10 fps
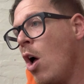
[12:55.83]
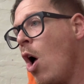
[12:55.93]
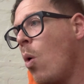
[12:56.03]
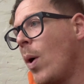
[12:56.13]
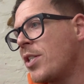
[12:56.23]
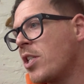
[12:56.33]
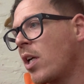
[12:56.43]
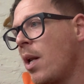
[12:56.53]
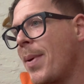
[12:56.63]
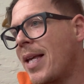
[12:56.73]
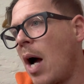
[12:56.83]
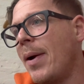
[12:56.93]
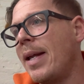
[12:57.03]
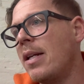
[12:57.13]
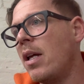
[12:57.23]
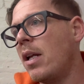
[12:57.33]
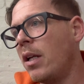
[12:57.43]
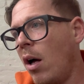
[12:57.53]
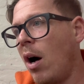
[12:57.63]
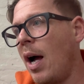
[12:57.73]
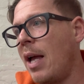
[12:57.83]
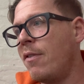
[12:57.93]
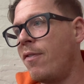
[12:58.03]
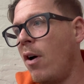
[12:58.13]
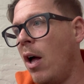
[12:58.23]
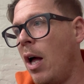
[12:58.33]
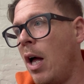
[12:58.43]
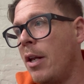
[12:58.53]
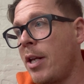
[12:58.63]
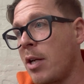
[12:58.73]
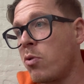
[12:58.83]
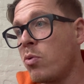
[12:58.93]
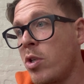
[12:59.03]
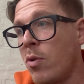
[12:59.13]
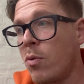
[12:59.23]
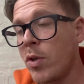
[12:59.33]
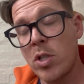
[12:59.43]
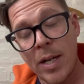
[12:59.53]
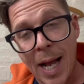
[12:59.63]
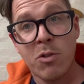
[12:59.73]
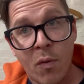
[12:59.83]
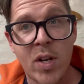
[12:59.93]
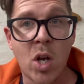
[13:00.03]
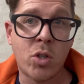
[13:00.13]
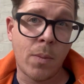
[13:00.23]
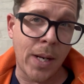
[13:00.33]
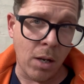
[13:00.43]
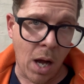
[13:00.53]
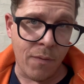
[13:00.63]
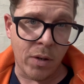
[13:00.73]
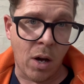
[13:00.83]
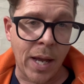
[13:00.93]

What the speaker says: which is going to be going live. The actual video is going to be live on our